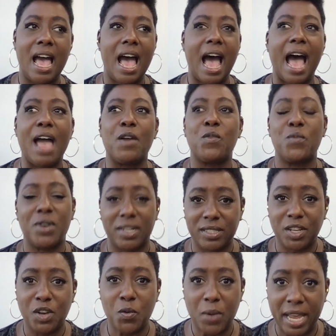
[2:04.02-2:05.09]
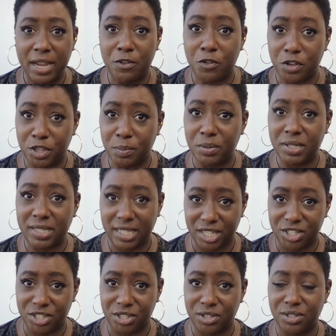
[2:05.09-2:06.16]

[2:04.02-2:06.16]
I was awake for the procedure,